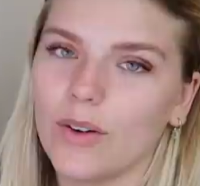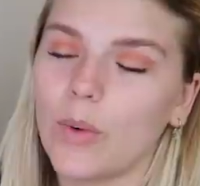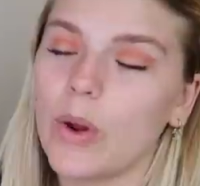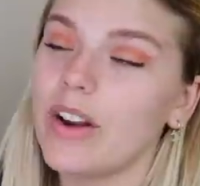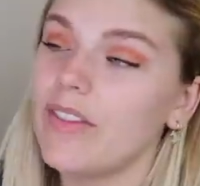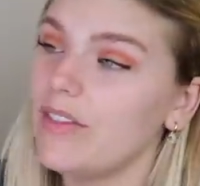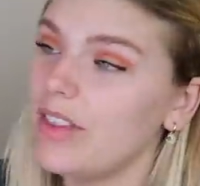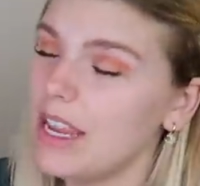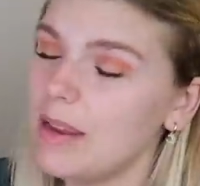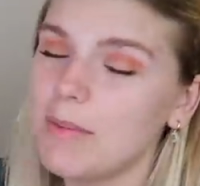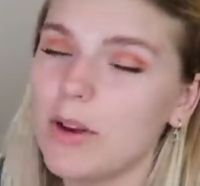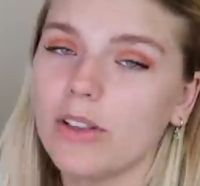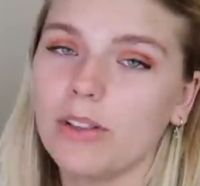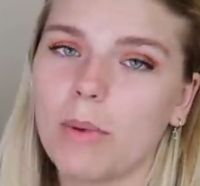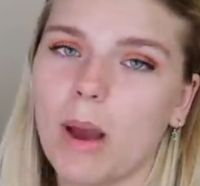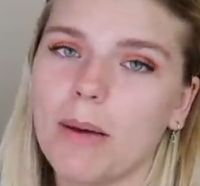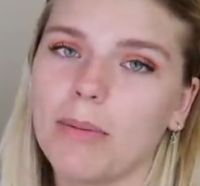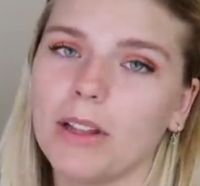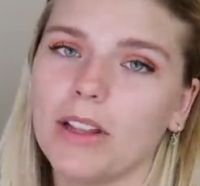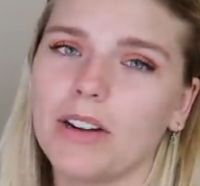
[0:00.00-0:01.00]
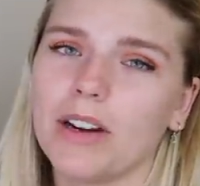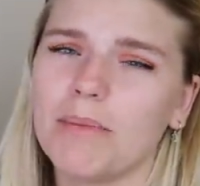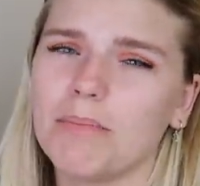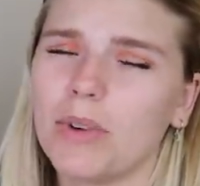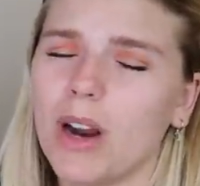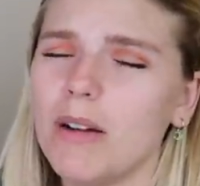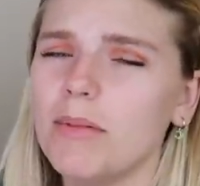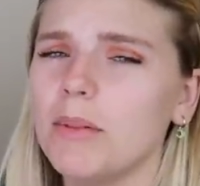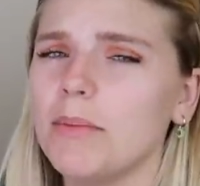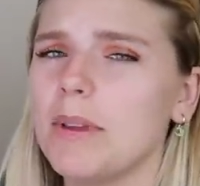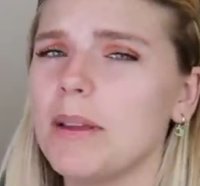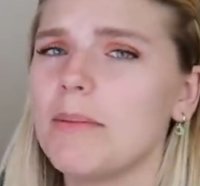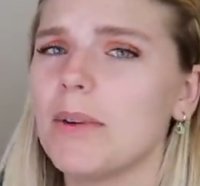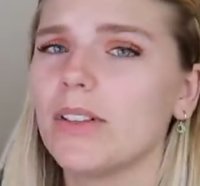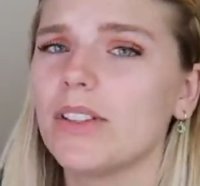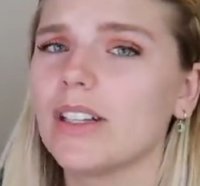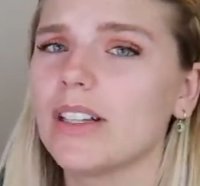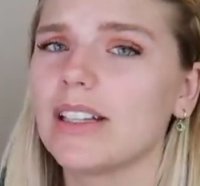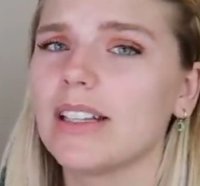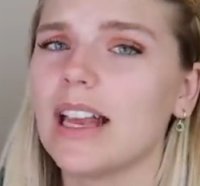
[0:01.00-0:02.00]
One of the most popular and probably
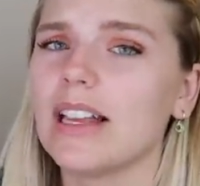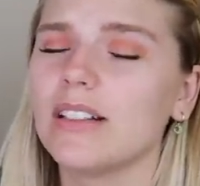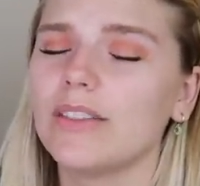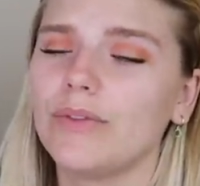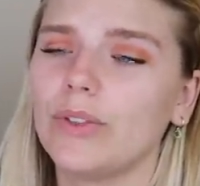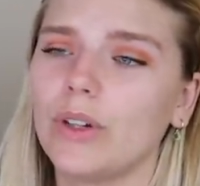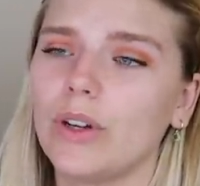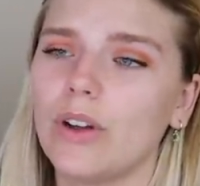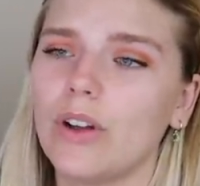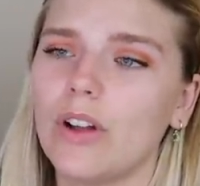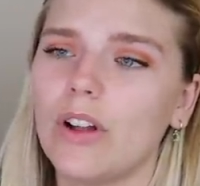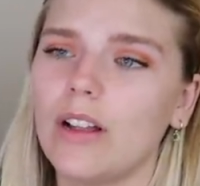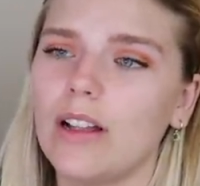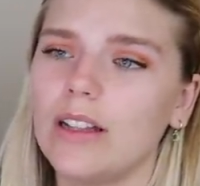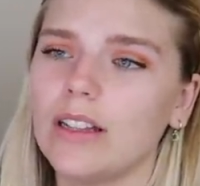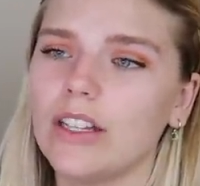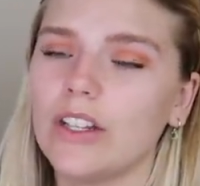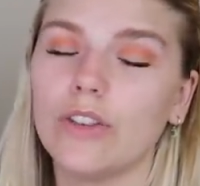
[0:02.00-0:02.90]
most successful